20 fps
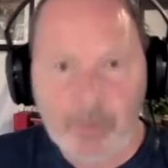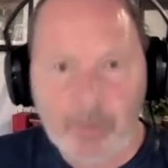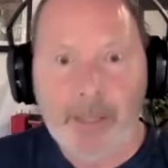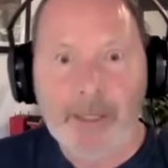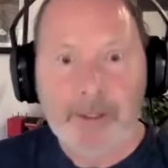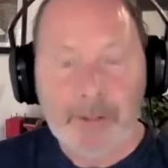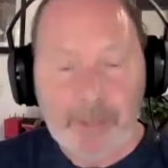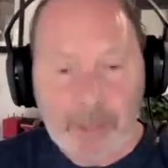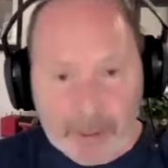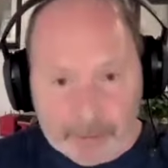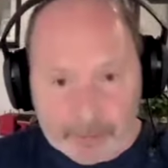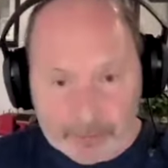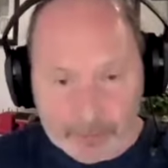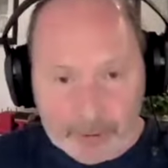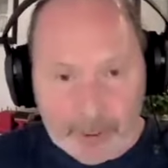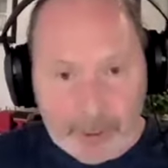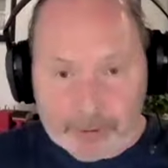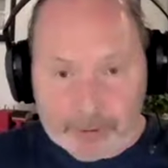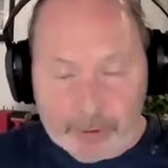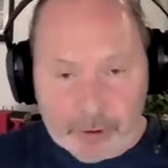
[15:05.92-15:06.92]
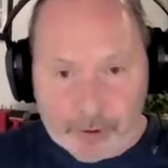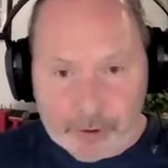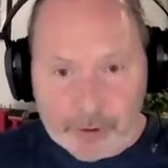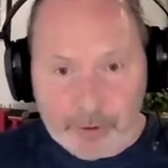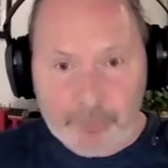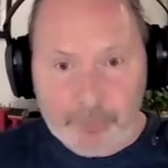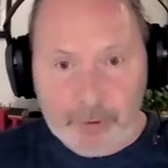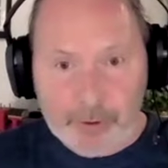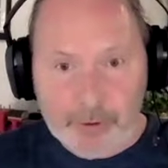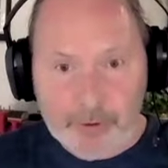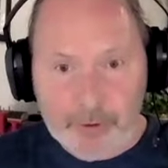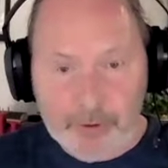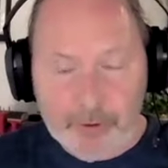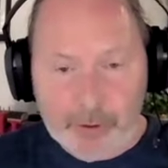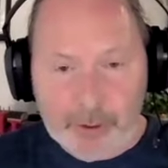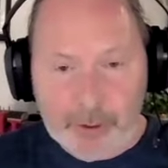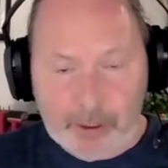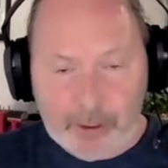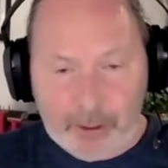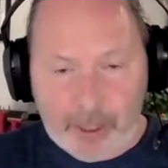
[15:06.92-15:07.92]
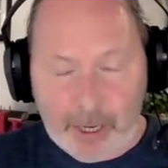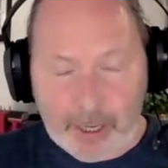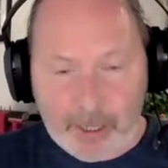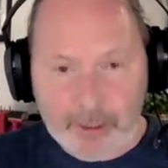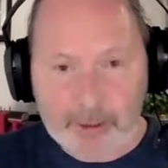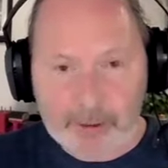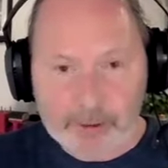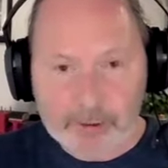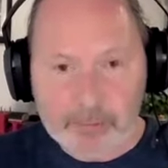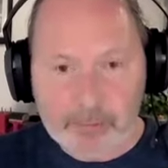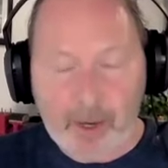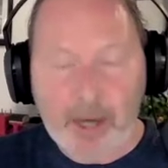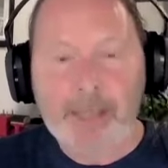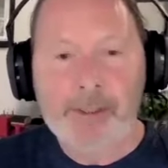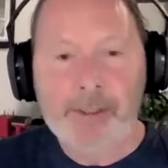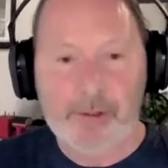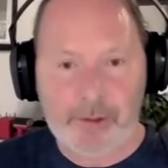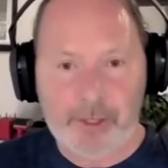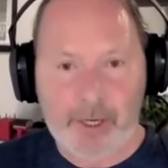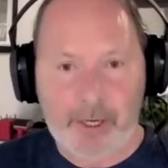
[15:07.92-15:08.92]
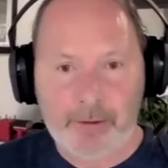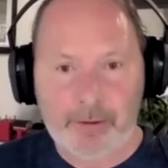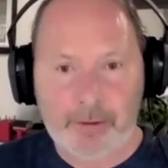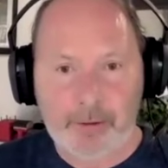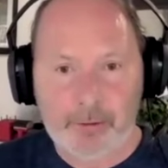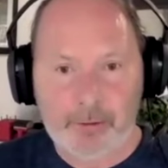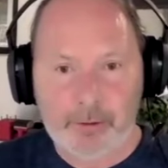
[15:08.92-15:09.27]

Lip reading: right? And that shifted Canada's mindset.